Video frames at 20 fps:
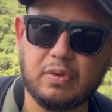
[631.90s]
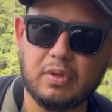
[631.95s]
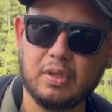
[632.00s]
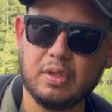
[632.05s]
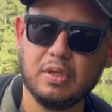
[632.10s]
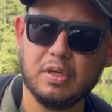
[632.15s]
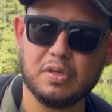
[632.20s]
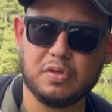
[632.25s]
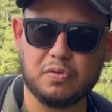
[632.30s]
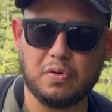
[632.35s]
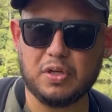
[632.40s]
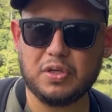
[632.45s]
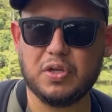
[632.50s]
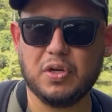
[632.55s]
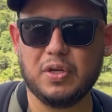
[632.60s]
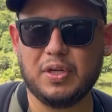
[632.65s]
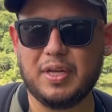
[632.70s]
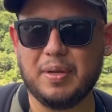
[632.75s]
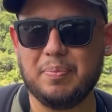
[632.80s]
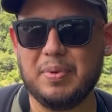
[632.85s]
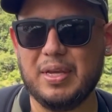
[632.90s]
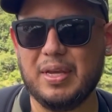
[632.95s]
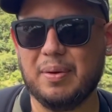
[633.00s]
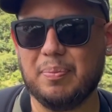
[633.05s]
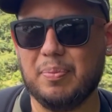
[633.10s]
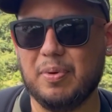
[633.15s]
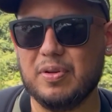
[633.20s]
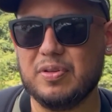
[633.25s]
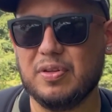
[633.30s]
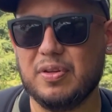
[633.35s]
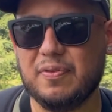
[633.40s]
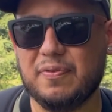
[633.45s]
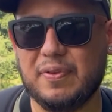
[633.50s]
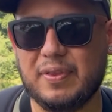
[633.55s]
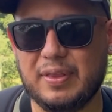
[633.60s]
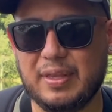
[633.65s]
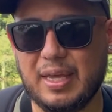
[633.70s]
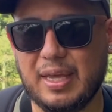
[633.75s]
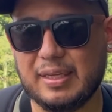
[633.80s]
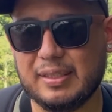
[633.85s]
the structure can be a bunch of
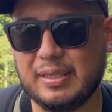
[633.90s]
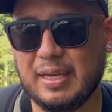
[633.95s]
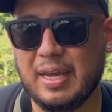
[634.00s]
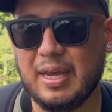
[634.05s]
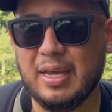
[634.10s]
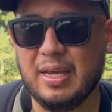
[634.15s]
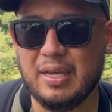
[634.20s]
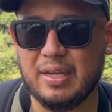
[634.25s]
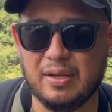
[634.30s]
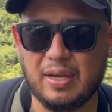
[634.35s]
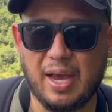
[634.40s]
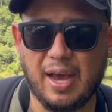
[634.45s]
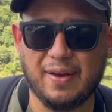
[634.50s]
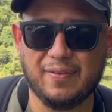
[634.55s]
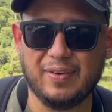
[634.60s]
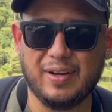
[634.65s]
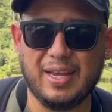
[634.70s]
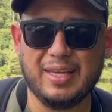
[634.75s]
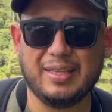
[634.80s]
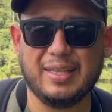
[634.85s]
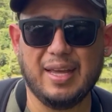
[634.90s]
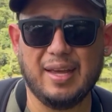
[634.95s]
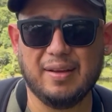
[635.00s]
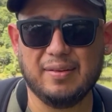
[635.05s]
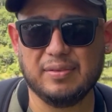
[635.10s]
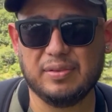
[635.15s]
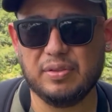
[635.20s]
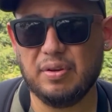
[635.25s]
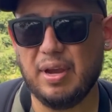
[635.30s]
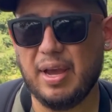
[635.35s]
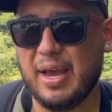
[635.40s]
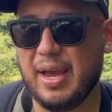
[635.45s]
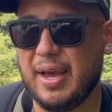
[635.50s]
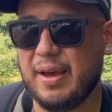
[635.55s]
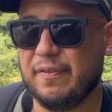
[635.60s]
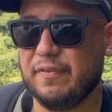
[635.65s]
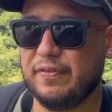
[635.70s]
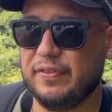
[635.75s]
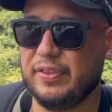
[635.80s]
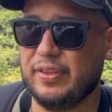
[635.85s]
different things. You have laydowns, you
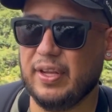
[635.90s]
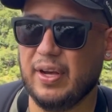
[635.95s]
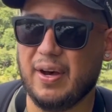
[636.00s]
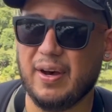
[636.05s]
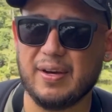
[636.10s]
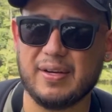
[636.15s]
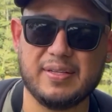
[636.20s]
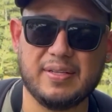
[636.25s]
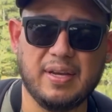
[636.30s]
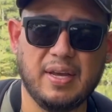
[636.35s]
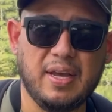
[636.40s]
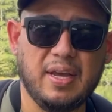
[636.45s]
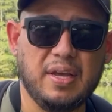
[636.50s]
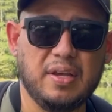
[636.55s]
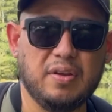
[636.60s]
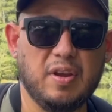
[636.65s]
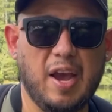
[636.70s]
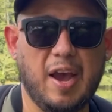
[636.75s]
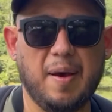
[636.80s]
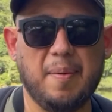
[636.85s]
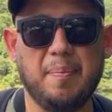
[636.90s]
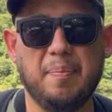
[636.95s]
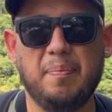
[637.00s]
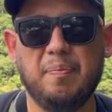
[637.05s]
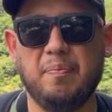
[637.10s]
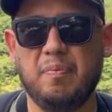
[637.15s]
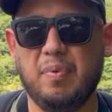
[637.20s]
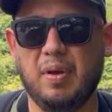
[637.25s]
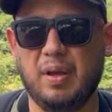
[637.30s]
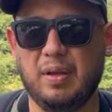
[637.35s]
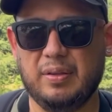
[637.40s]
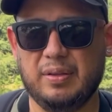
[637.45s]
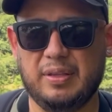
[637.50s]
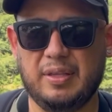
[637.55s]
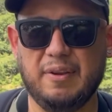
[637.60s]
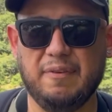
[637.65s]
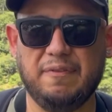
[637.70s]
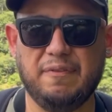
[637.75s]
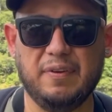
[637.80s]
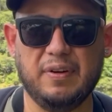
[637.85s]
have docks, you have
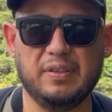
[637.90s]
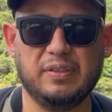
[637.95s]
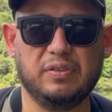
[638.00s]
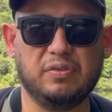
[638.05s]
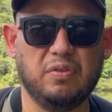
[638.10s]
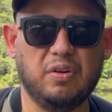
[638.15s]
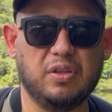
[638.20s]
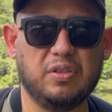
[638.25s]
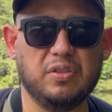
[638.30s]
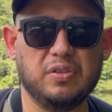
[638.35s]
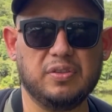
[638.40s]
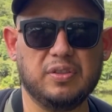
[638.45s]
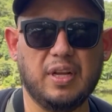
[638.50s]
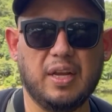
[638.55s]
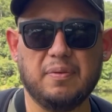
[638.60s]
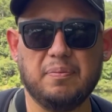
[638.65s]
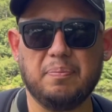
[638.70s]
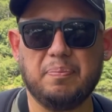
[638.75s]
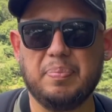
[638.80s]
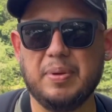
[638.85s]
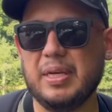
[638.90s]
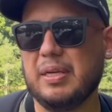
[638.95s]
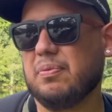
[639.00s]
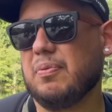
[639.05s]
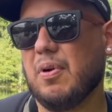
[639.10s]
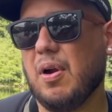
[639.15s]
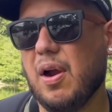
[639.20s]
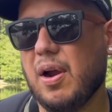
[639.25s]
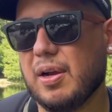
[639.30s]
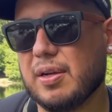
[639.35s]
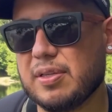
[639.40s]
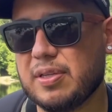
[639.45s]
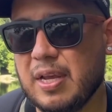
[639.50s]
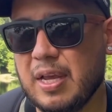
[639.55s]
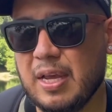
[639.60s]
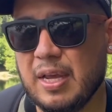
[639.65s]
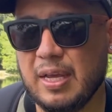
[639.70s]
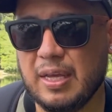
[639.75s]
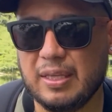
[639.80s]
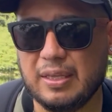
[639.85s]
different structures like big rocks.
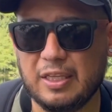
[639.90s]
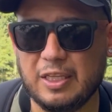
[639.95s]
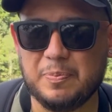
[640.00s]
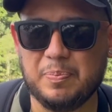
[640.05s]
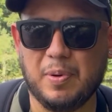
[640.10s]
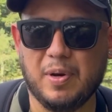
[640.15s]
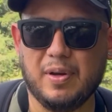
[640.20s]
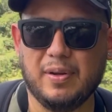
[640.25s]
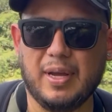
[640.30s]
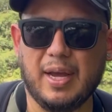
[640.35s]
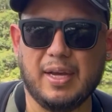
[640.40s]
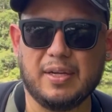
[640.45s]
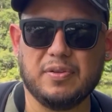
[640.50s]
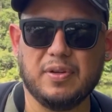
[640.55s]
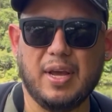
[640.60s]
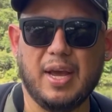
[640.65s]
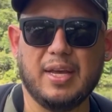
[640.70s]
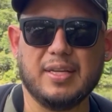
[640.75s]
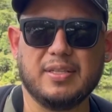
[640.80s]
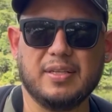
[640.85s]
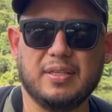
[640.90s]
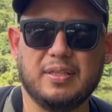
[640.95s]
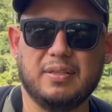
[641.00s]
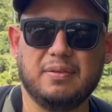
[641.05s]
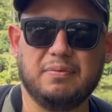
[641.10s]
This pond actually has a